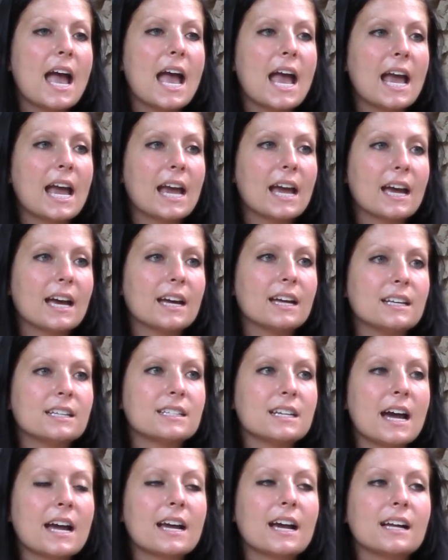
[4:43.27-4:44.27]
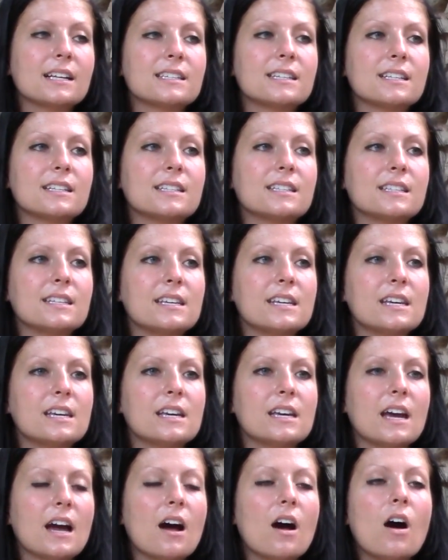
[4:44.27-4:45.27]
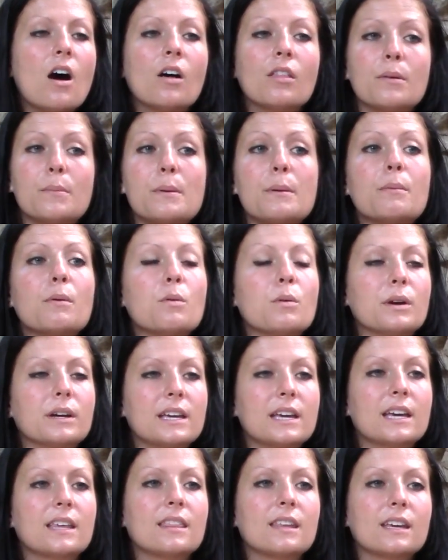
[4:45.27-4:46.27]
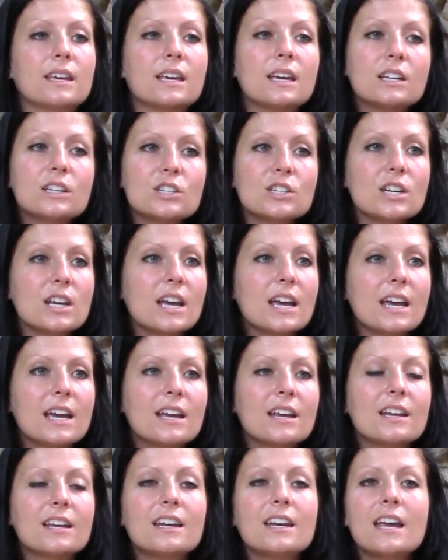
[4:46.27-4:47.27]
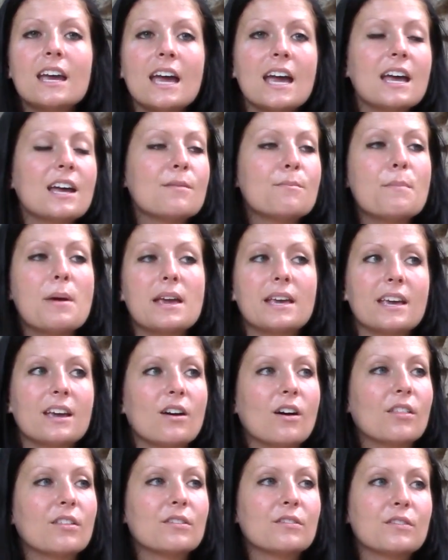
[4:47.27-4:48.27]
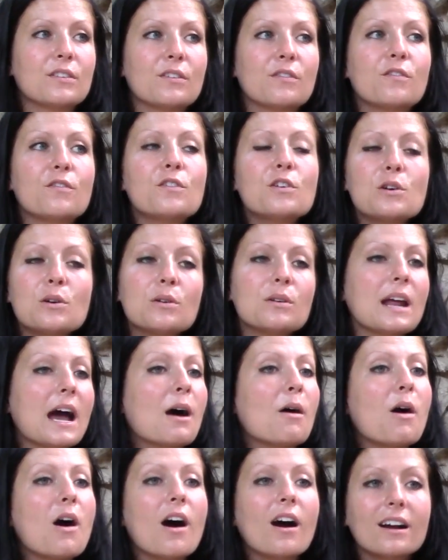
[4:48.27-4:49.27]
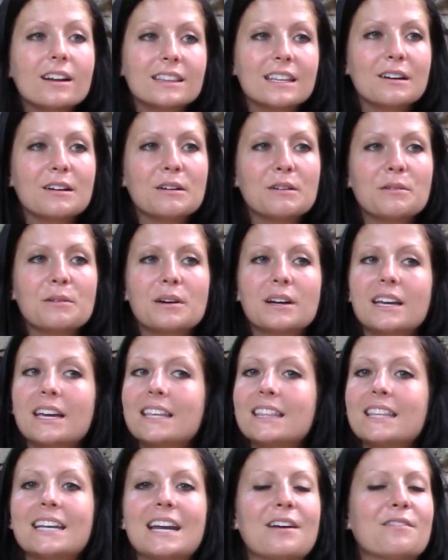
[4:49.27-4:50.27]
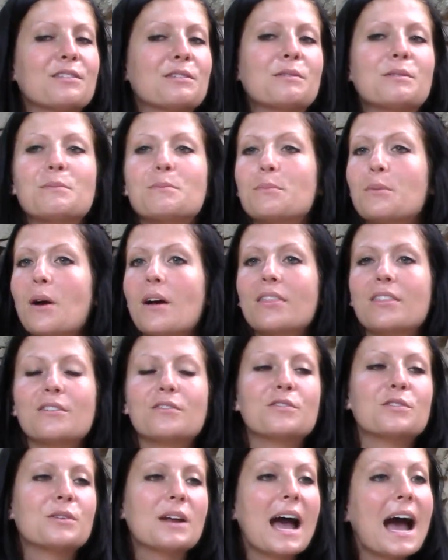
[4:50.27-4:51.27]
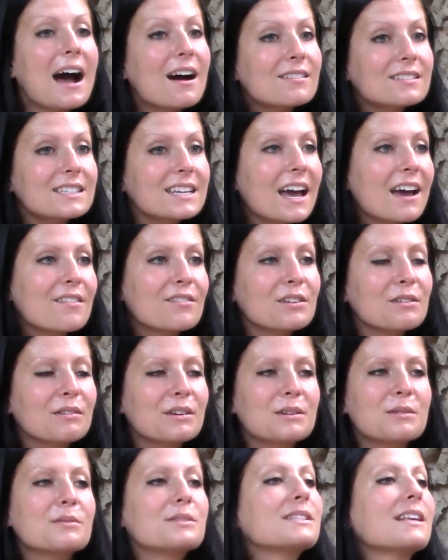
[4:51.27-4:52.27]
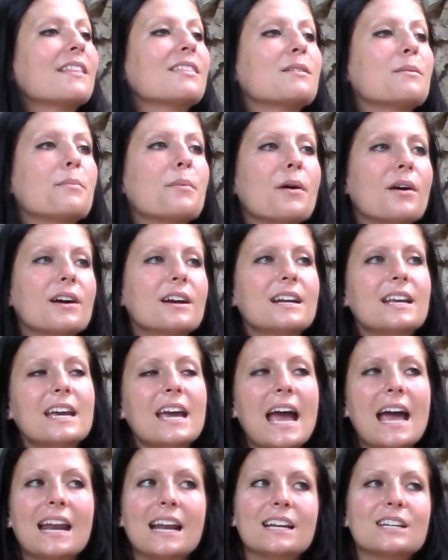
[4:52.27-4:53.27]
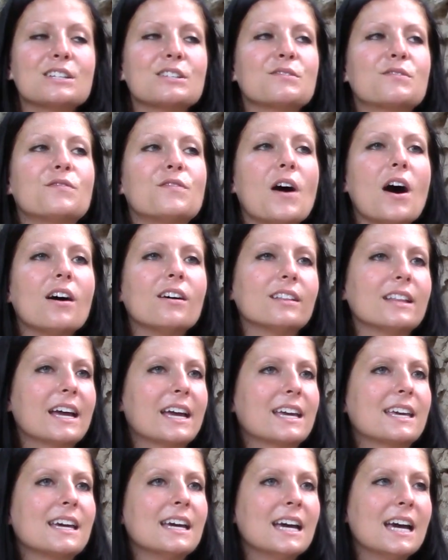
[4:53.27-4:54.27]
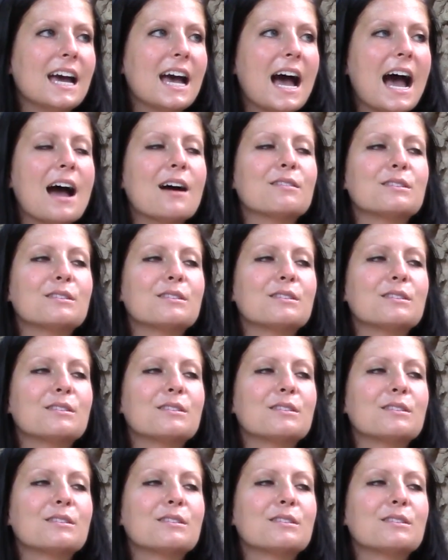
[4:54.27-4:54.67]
And I got to see all the people working in the kitchen, making all of the food, how hard they were working, and then everyone brought the food out to everyone who was at the party, and I just felt like I